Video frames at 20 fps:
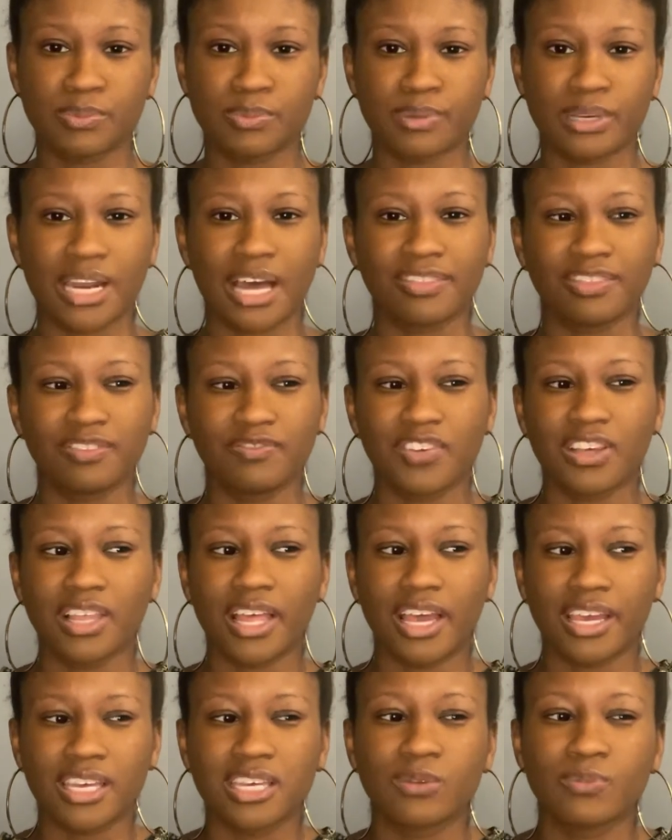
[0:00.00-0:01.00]
but I felt
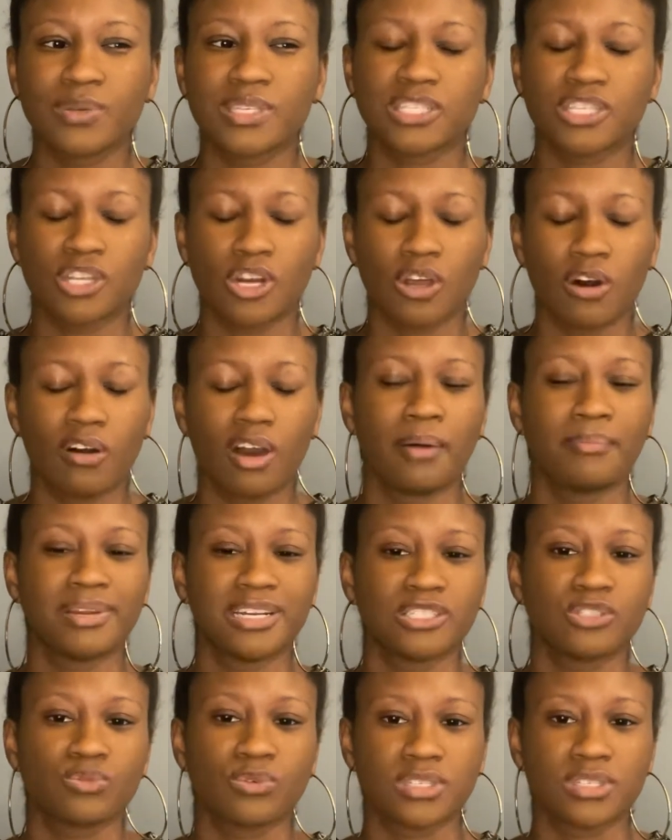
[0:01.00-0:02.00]
like he was, coming
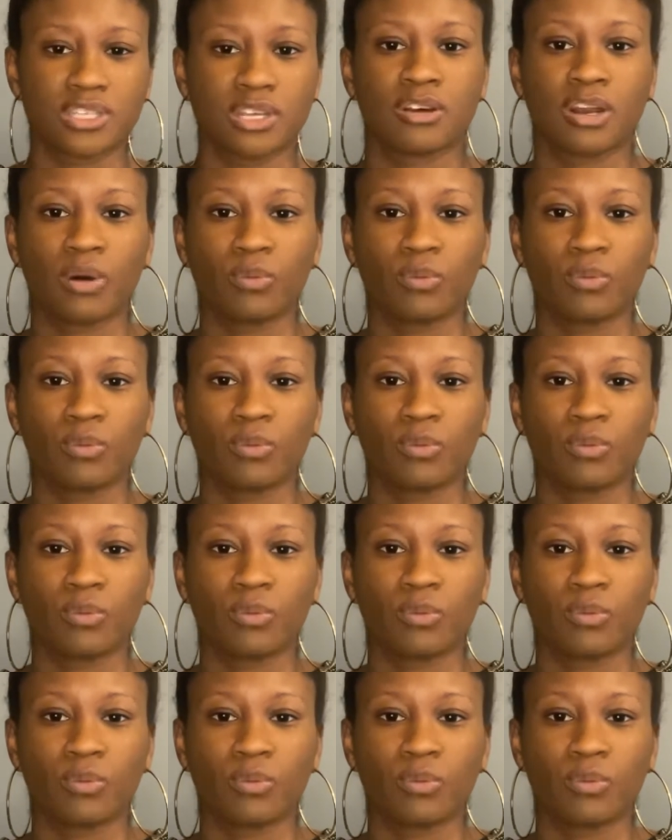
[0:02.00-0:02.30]
into his own.